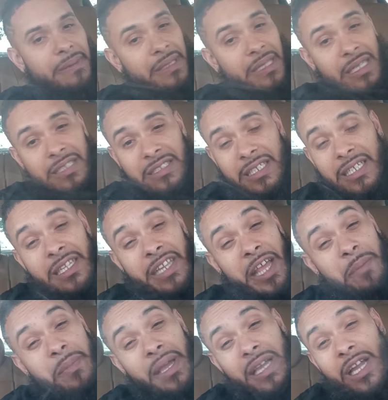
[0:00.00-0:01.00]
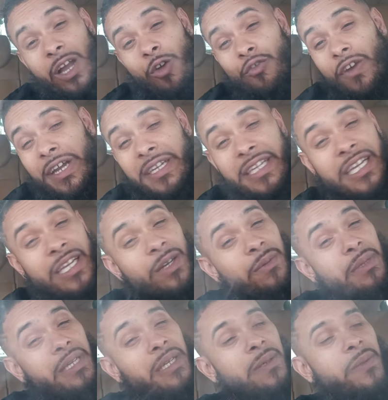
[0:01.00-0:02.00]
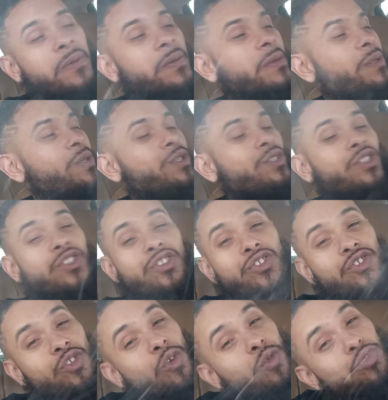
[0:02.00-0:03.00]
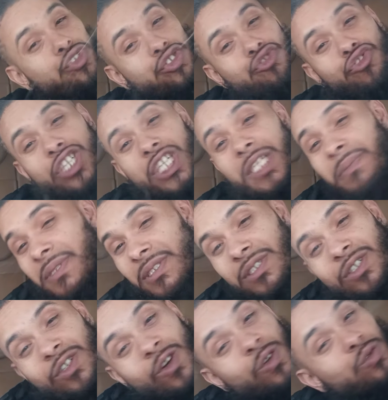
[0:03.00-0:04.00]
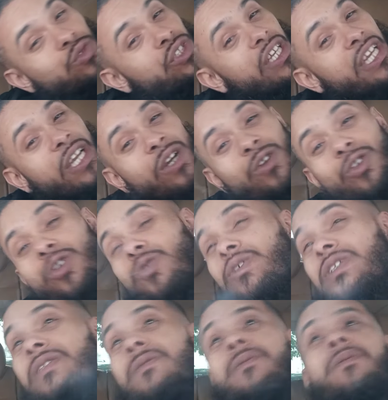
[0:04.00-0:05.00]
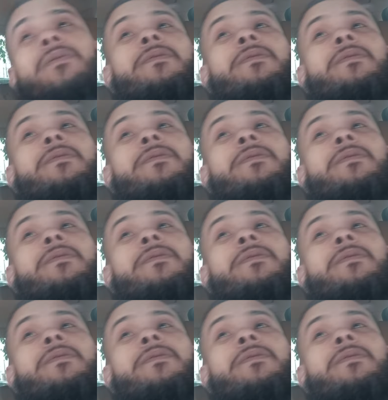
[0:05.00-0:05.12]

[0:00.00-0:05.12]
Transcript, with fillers: Like I say, clap back out right now, man. Go stream it. Go download it.